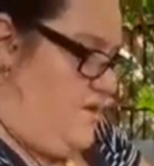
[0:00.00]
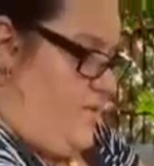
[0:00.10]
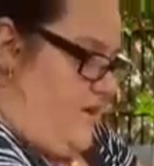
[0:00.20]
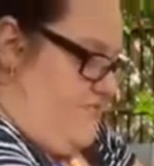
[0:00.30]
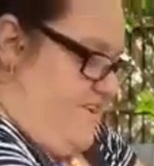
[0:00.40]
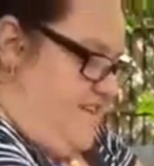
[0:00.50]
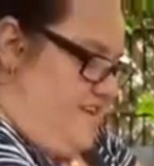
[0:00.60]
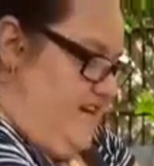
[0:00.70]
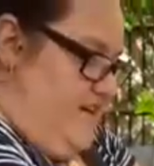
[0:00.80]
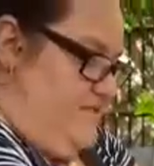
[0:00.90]
We're going to rinse
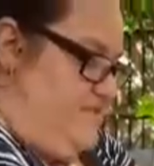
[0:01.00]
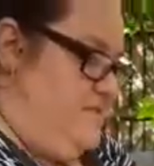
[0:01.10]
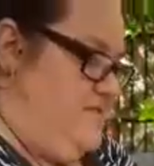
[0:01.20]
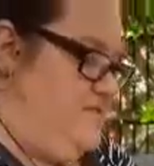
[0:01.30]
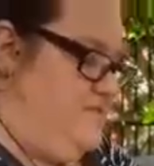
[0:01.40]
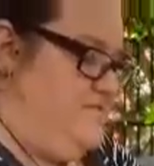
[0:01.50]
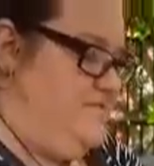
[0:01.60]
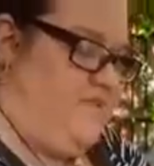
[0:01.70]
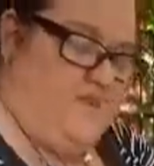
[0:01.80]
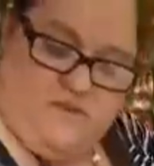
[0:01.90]
out our
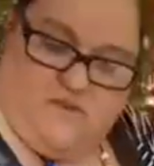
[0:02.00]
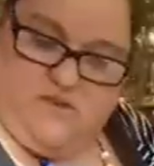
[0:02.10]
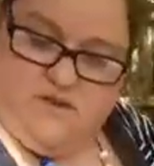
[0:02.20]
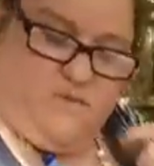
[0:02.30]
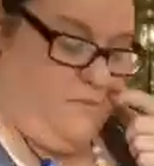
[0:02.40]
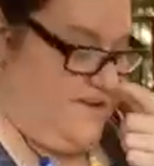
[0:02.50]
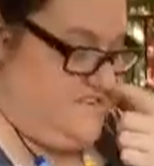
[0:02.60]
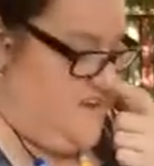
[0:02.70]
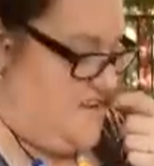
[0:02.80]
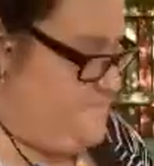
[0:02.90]
brush.